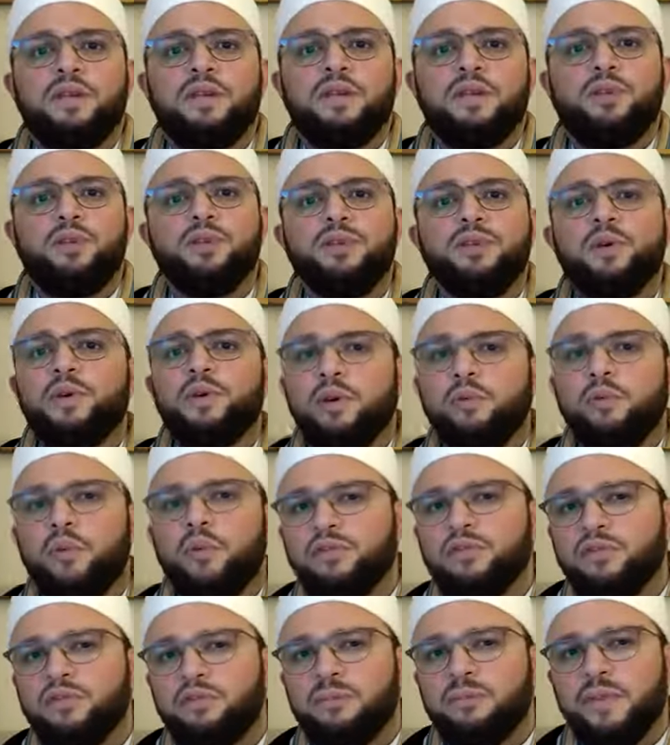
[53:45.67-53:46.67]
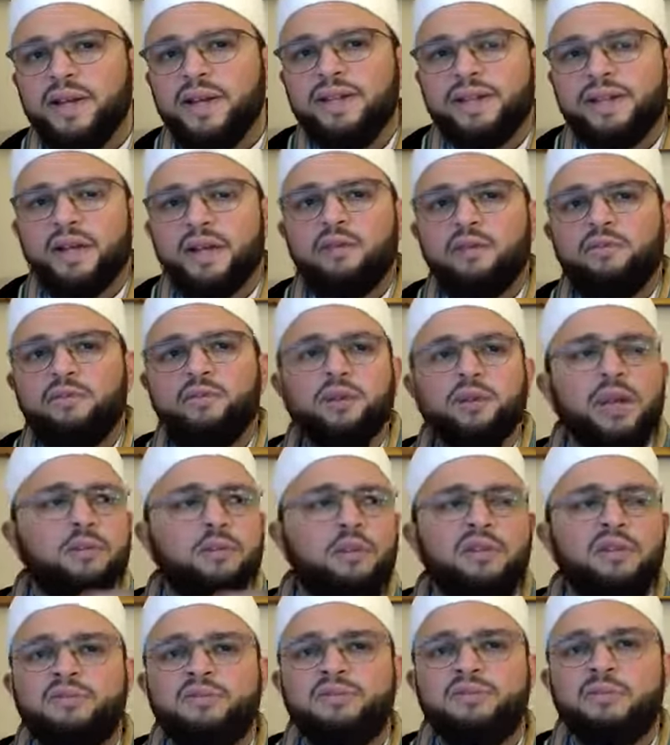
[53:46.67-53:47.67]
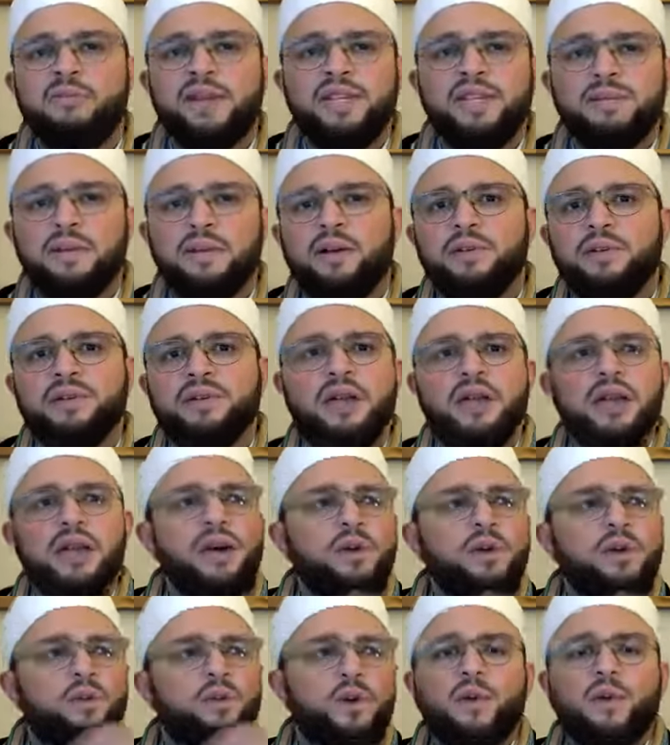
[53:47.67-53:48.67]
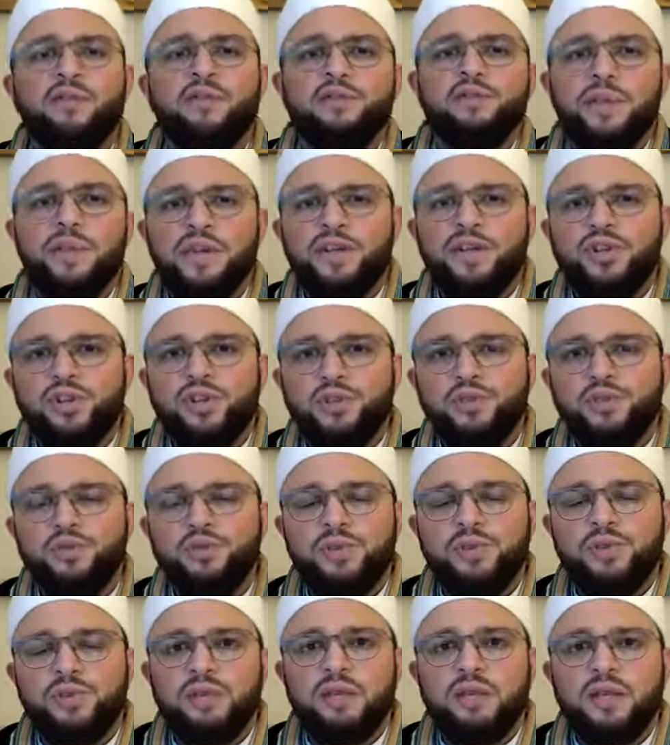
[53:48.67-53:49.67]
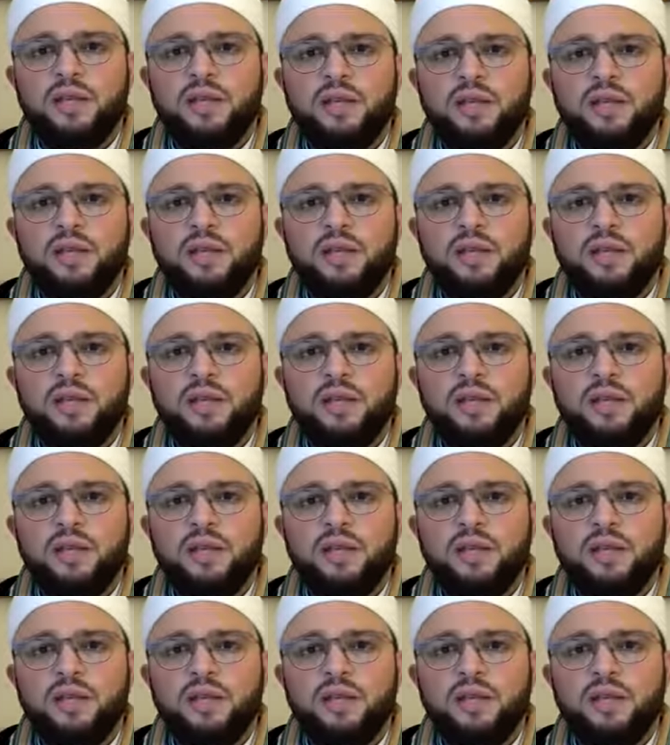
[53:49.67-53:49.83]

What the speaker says: You know what I want for myself, what I want for my spouse, what I want for my children.